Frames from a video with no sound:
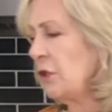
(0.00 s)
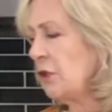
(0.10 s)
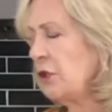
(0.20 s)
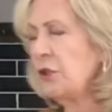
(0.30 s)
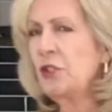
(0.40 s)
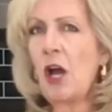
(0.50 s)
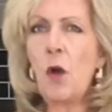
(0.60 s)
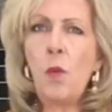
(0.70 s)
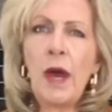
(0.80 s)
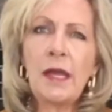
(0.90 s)
You
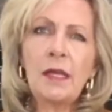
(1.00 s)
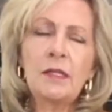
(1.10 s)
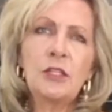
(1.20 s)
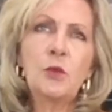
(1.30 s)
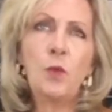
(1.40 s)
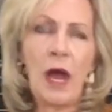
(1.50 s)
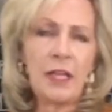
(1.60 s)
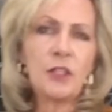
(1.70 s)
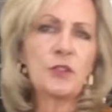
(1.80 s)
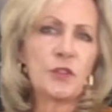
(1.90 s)

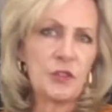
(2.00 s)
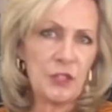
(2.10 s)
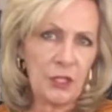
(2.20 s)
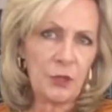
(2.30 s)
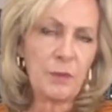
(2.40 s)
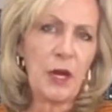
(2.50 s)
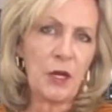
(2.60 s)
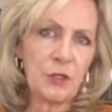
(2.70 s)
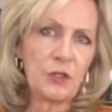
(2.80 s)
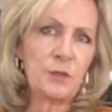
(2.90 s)
want your sear
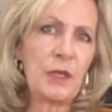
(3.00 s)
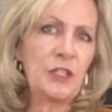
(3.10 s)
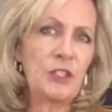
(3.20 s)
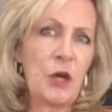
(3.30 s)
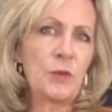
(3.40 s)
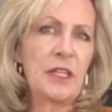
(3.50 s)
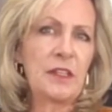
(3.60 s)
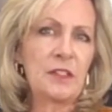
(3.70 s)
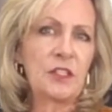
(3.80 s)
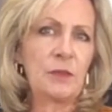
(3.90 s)
marks, but you don't need
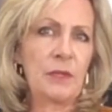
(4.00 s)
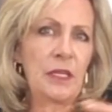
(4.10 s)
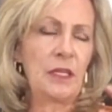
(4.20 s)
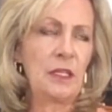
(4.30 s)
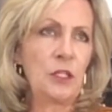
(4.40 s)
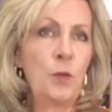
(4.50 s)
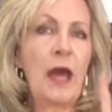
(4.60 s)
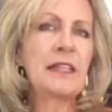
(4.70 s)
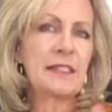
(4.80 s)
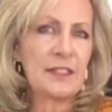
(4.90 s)
this to be, you
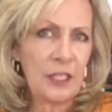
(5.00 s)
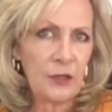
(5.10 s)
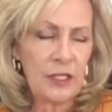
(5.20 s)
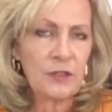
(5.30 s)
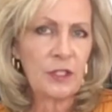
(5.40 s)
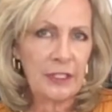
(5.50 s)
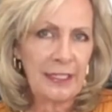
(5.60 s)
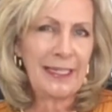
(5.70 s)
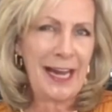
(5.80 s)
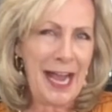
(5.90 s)
want it searing, so you
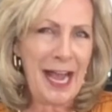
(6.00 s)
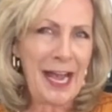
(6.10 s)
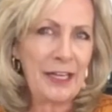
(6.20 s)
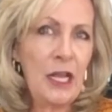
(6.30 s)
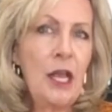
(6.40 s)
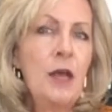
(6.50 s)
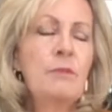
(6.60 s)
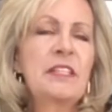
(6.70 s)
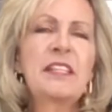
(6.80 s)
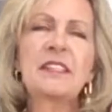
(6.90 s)
need it hot,
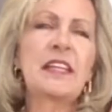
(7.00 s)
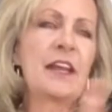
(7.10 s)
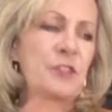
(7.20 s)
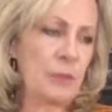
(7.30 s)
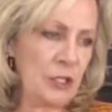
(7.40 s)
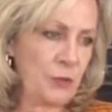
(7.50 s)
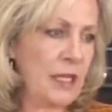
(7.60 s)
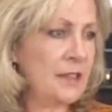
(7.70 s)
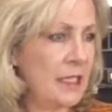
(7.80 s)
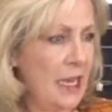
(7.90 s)
but it doesn't have to be
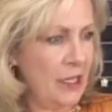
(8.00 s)
crazy hot.